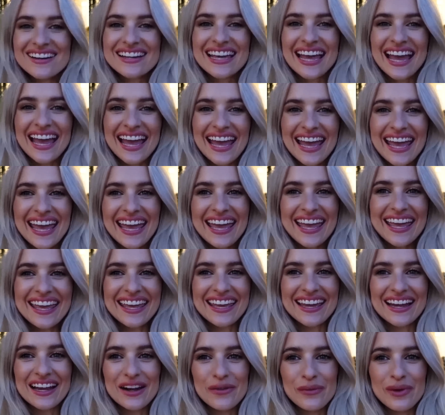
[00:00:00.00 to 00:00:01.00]

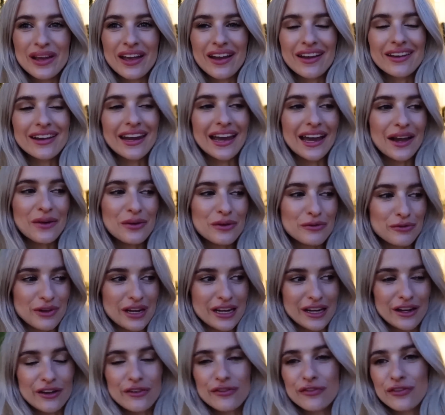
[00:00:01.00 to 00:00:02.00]
Okay, we are now
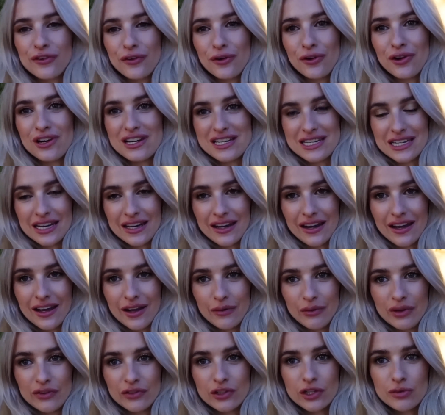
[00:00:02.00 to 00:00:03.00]
ready for dinner.
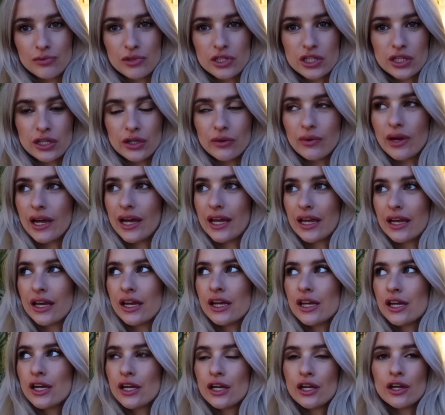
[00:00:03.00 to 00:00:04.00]
We've come to a
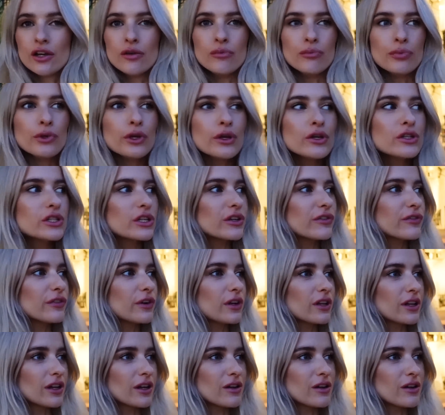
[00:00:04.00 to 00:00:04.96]
beautiful